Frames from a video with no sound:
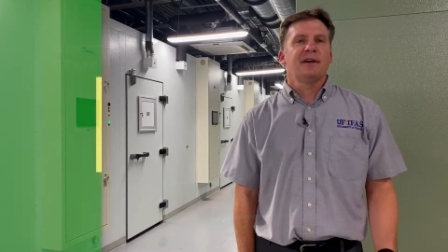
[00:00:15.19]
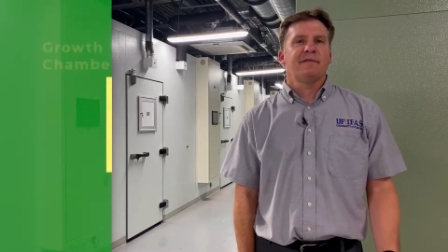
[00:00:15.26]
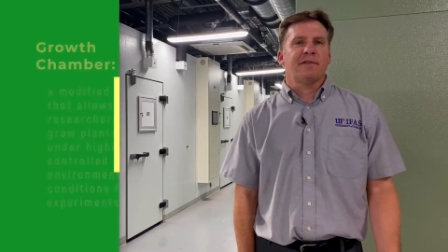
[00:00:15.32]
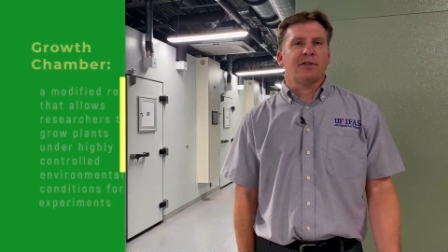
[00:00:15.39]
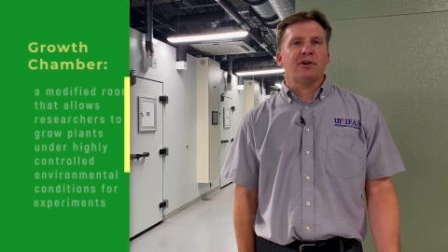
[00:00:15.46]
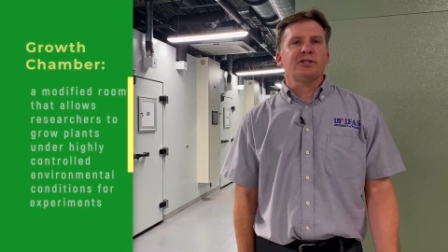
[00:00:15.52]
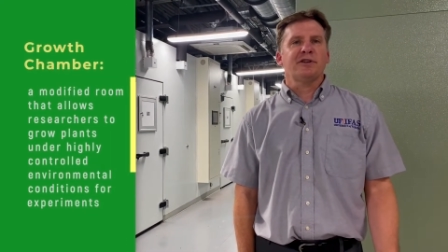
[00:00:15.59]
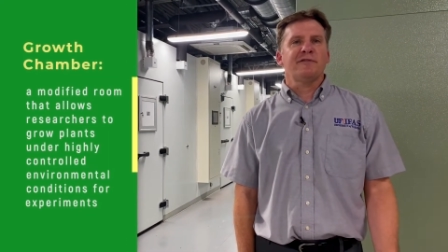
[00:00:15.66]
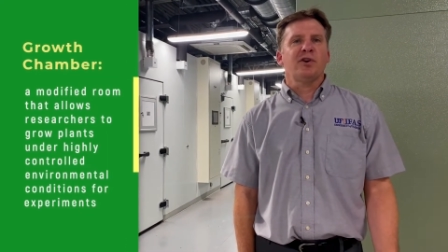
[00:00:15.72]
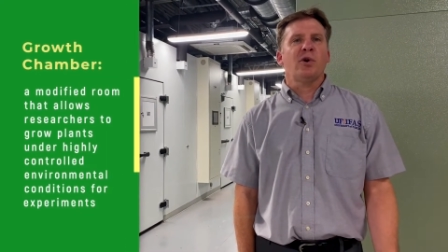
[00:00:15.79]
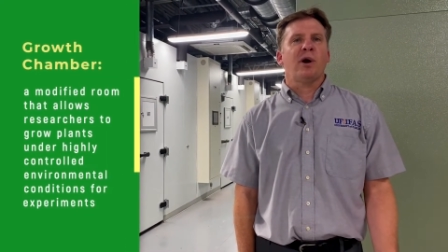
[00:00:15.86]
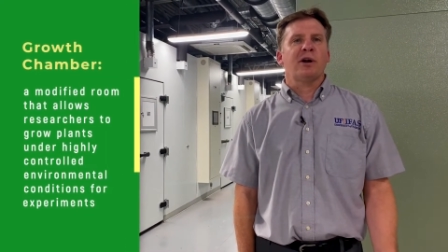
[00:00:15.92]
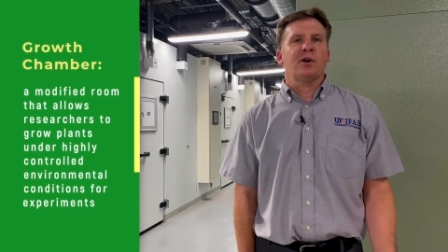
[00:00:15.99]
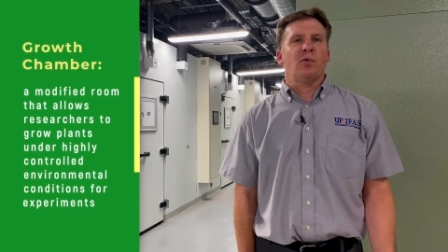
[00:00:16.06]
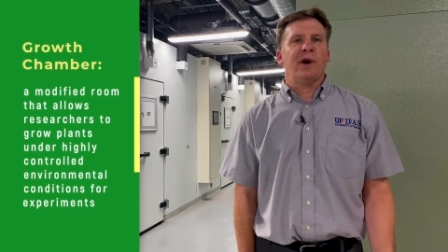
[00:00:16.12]
For those of you who
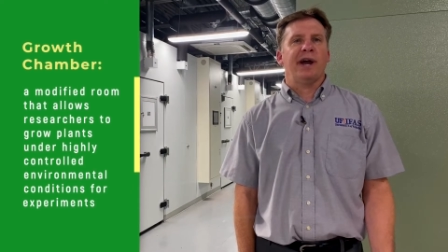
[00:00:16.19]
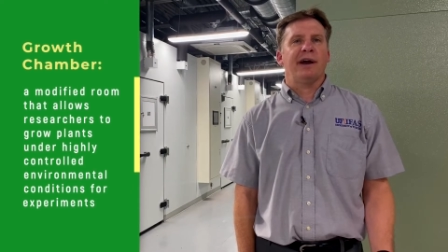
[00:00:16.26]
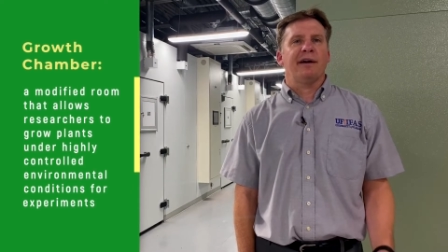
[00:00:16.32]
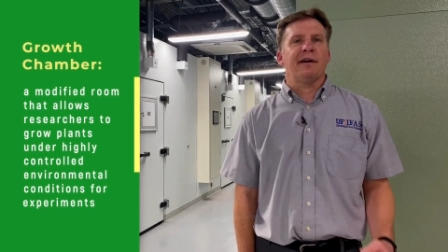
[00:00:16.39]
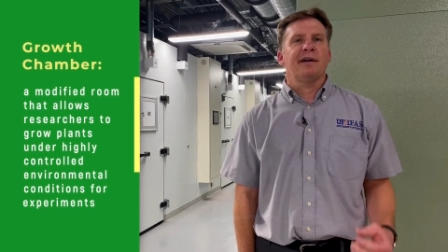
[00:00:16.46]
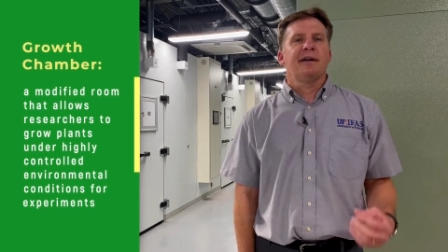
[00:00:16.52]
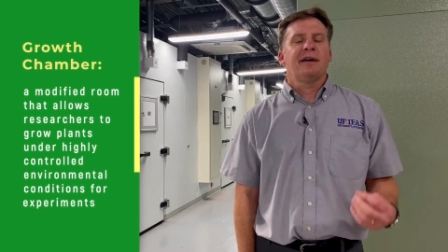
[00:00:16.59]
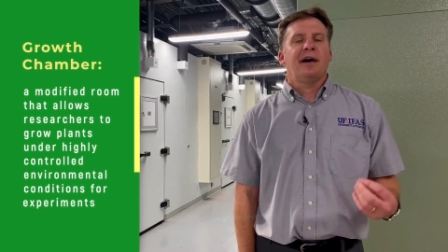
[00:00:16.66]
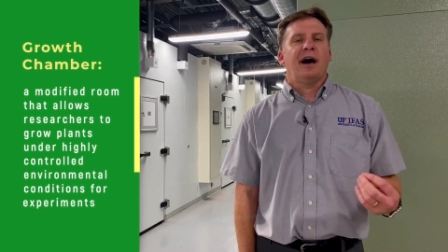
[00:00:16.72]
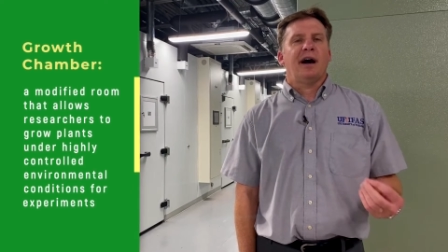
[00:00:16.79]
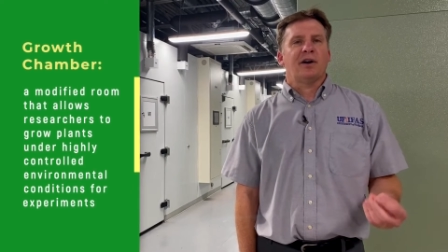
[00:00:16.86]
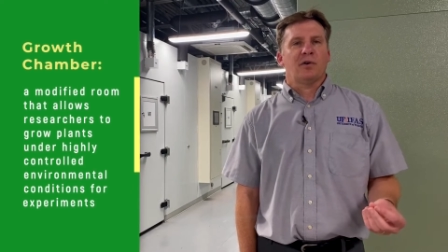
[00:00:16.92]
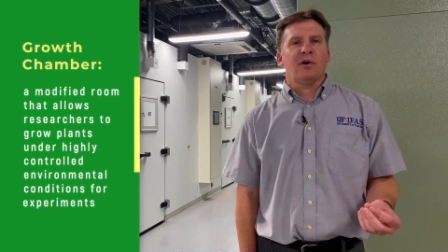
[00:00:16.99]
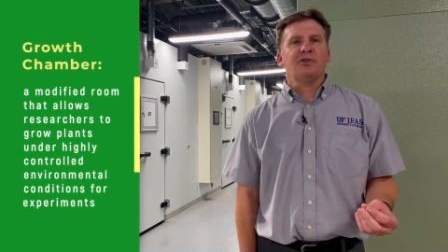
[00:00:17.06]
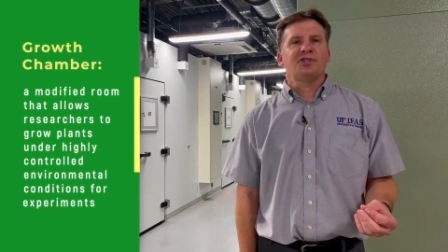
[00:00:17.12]
aren't aware, a
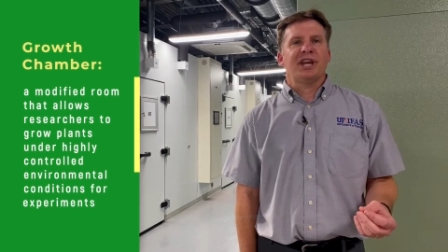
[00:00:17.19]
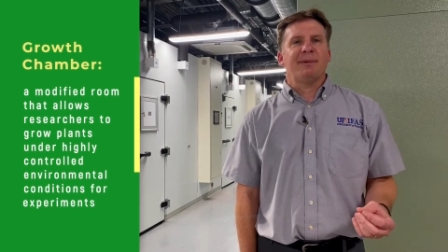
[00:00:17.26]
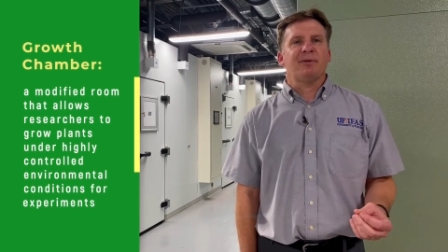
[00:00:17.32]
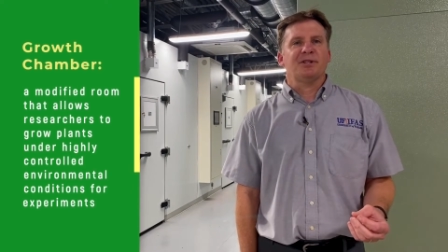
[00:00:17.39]
growth chamber